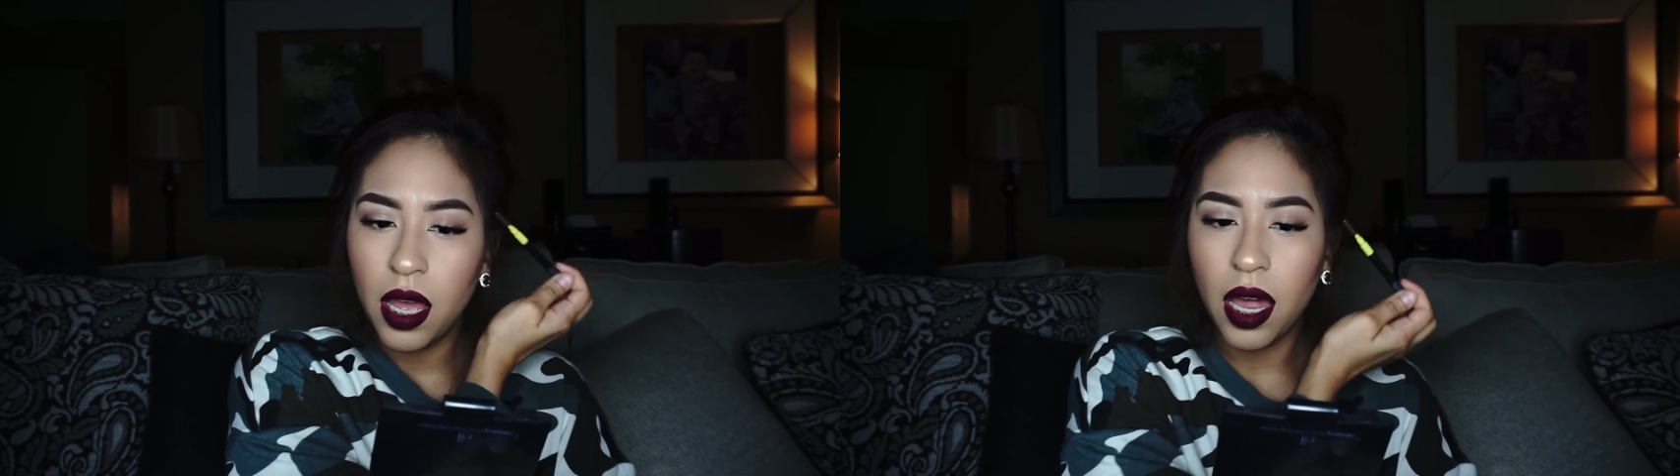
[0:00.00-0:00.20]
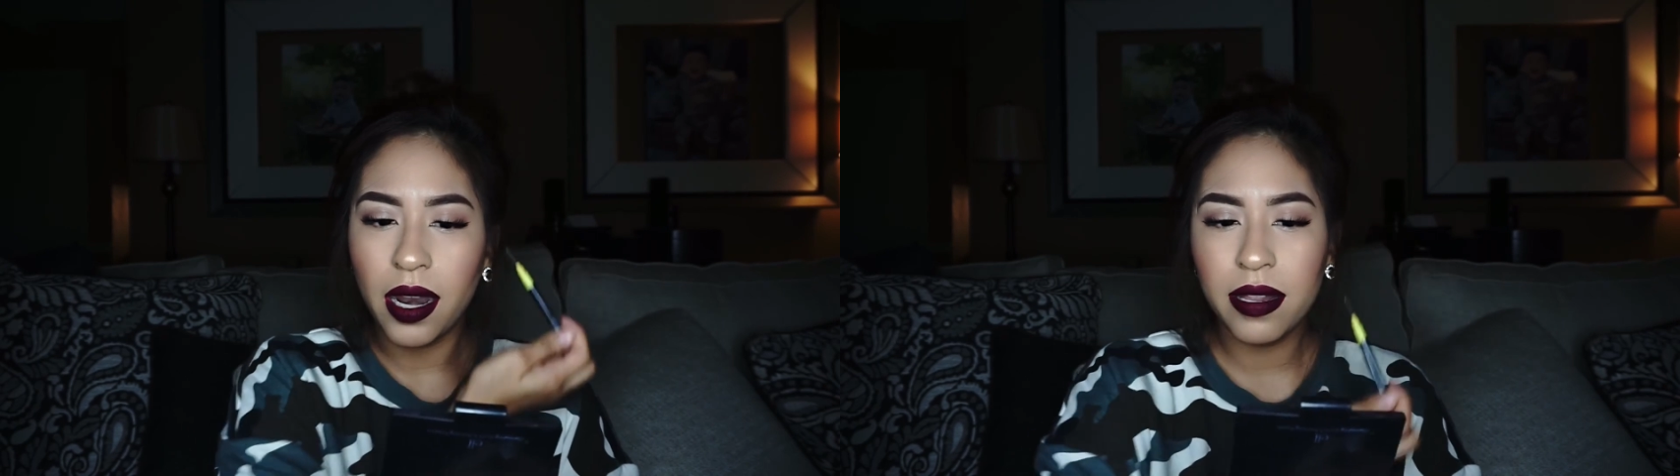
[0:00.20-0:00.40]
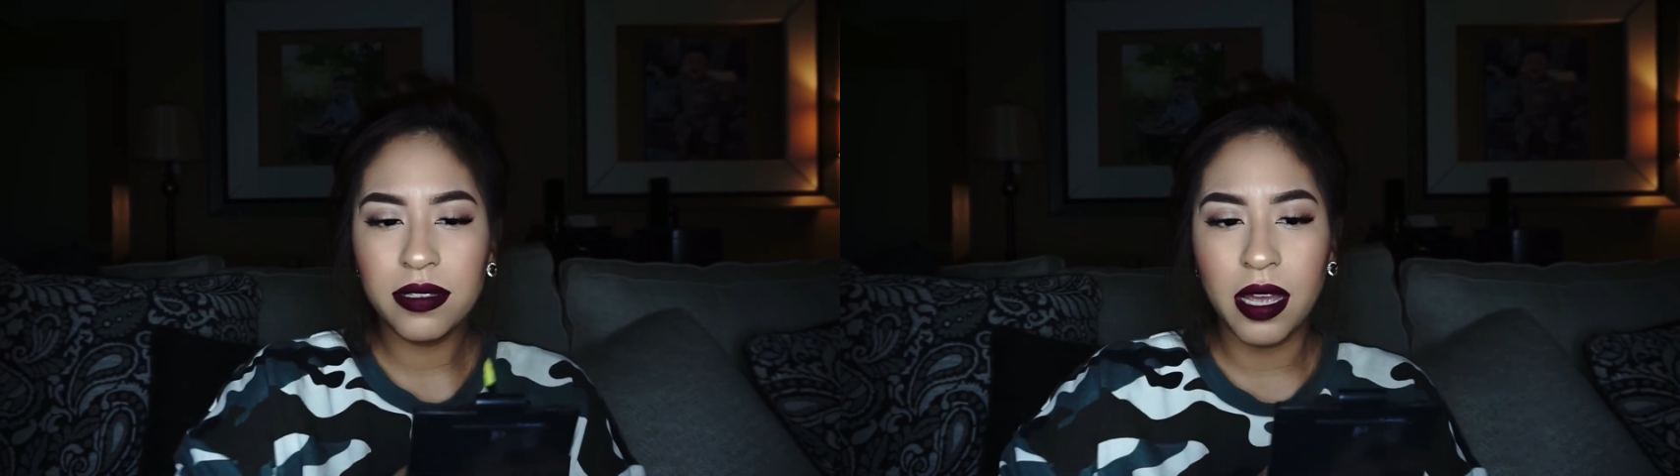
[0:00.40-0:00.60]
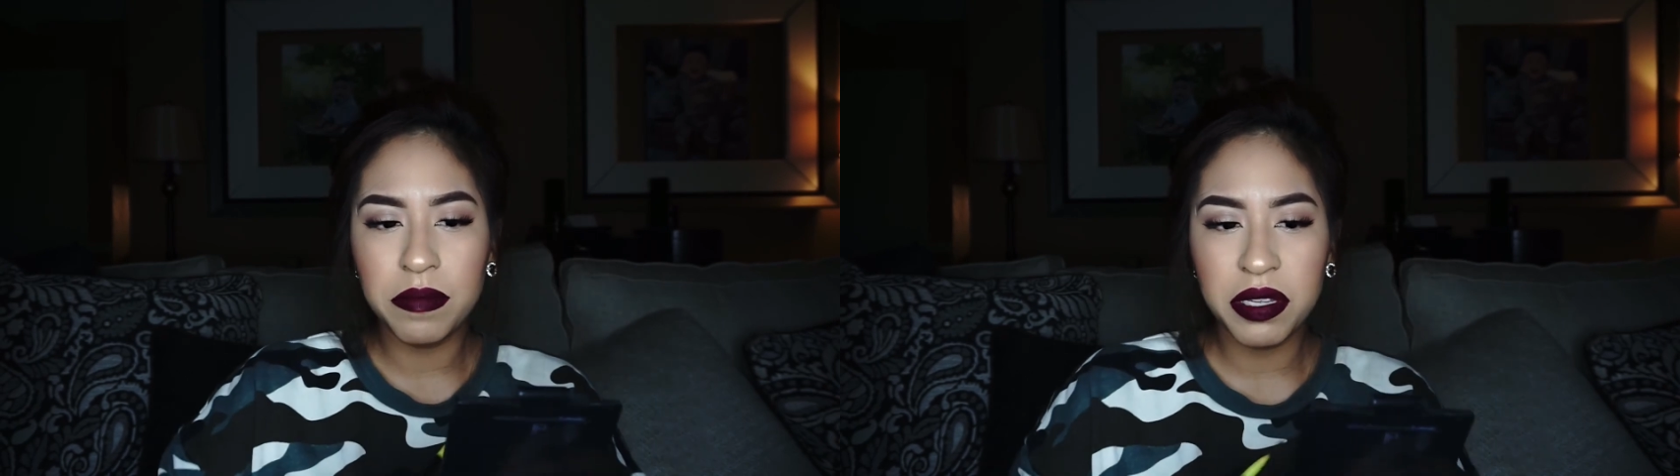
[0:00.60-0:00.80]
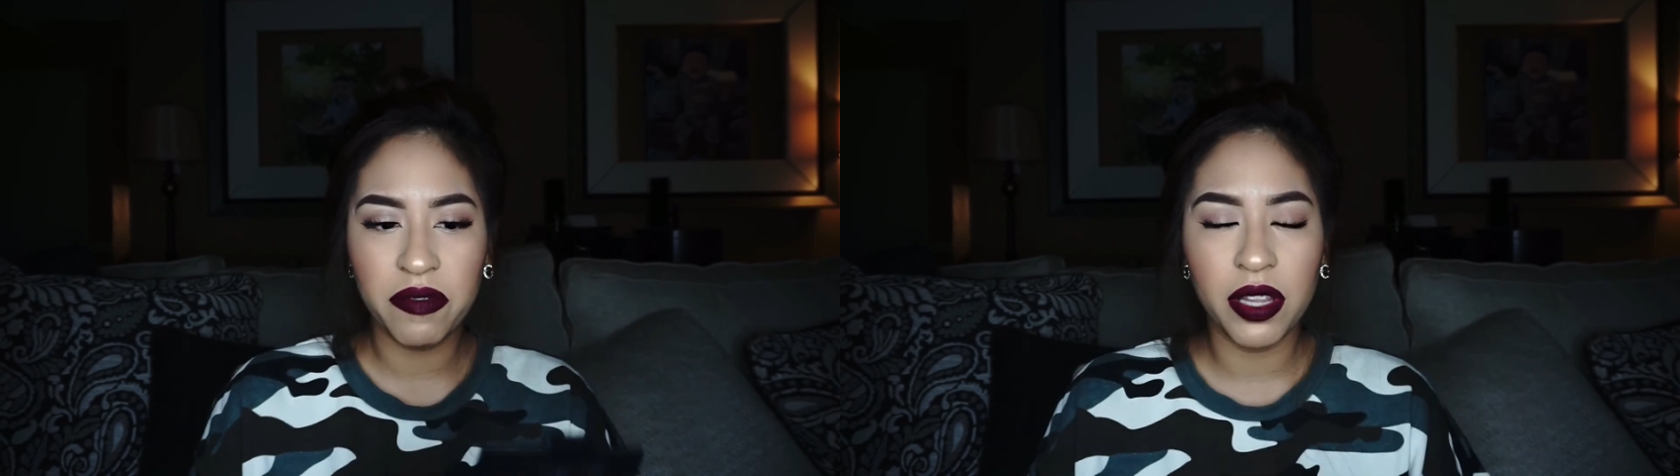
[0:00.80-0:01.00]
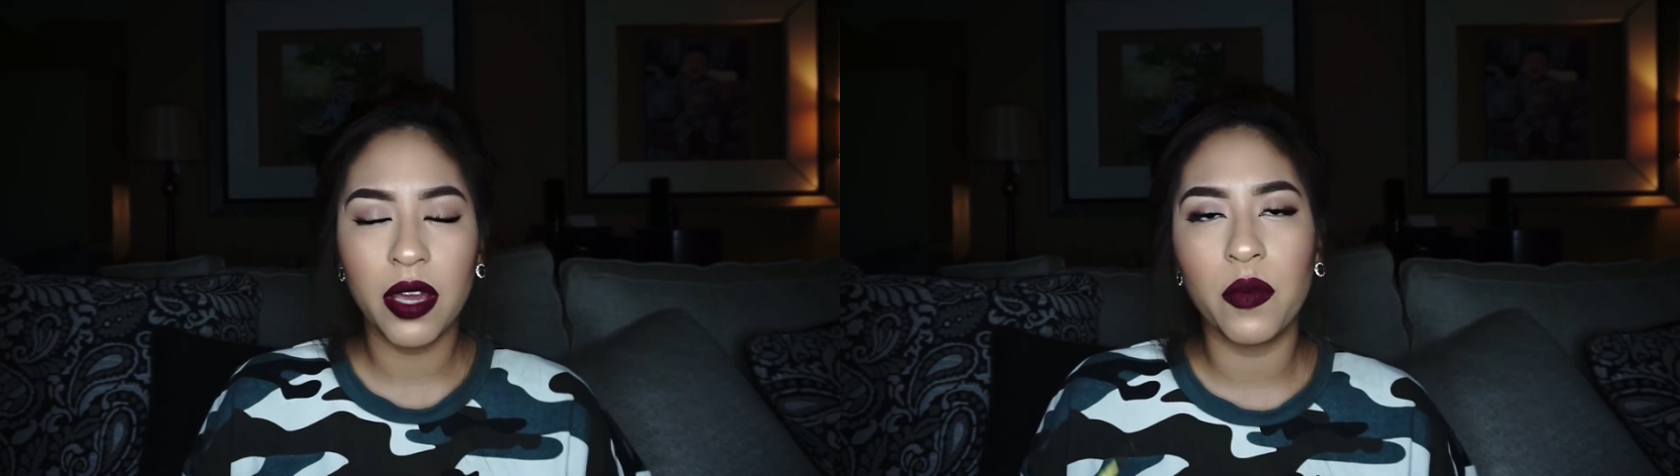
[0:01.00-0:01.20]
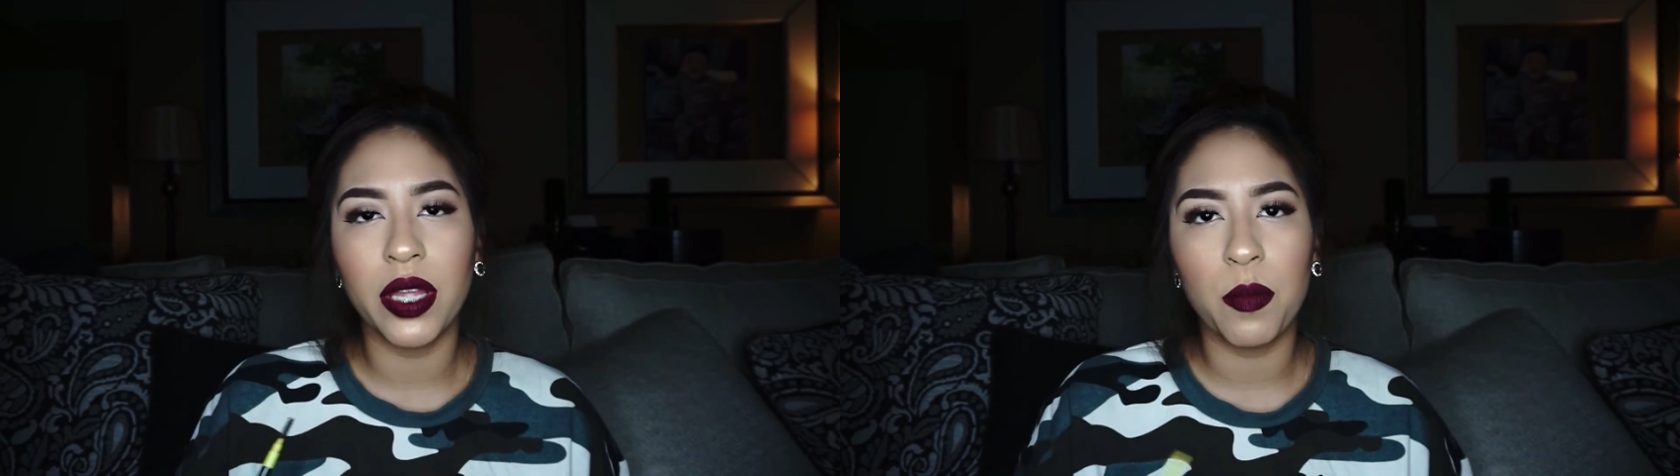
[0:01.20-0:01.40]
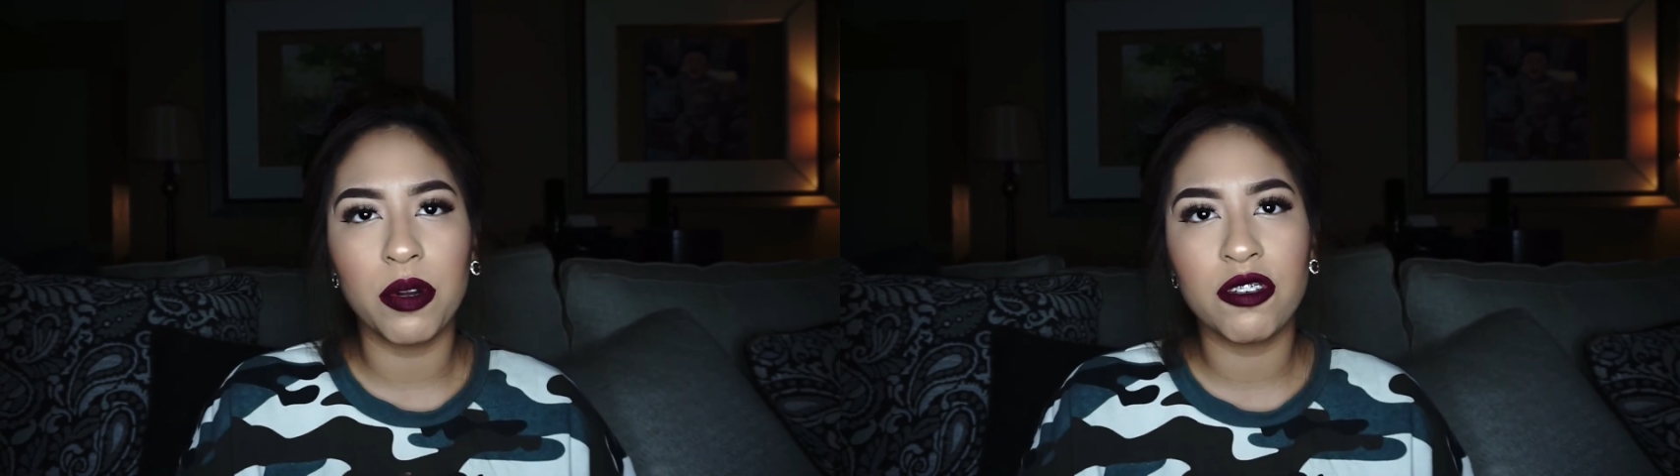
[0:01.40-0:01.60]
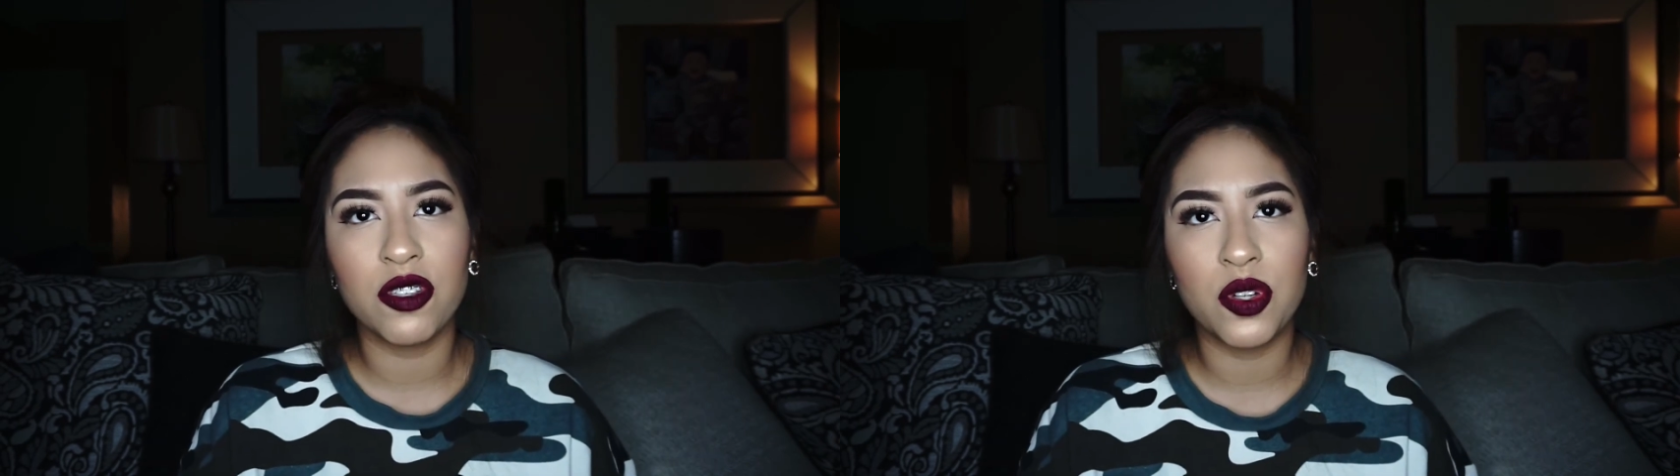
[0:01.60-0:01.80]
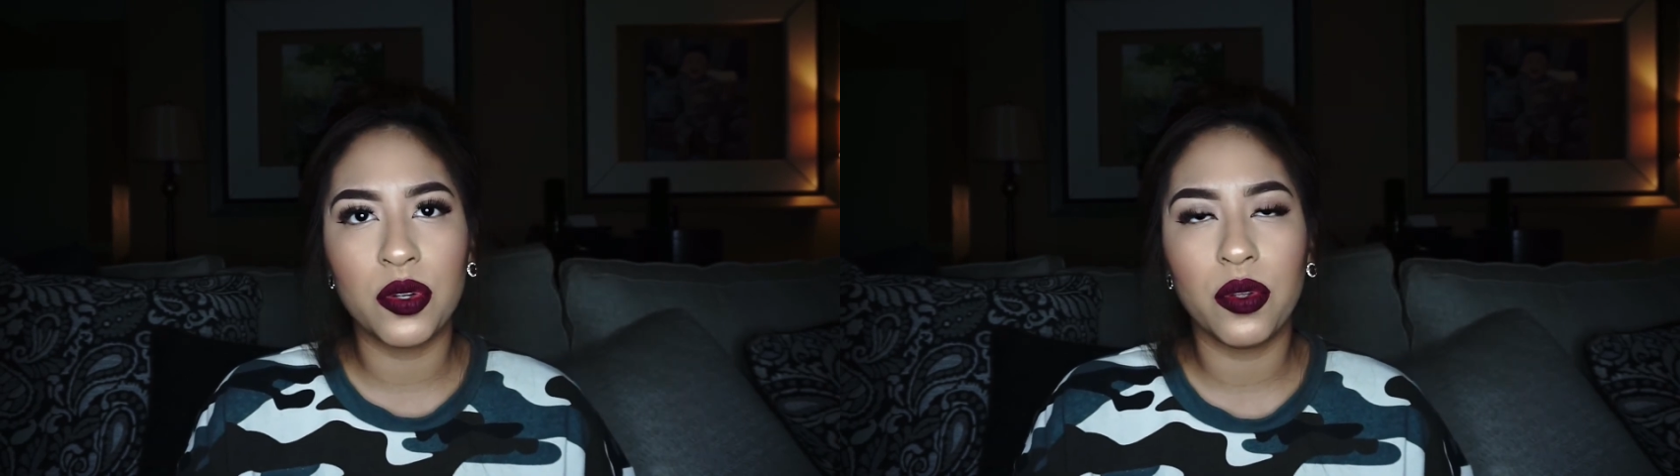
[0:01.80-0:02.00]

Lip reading: lot of the times I feel like when I brush it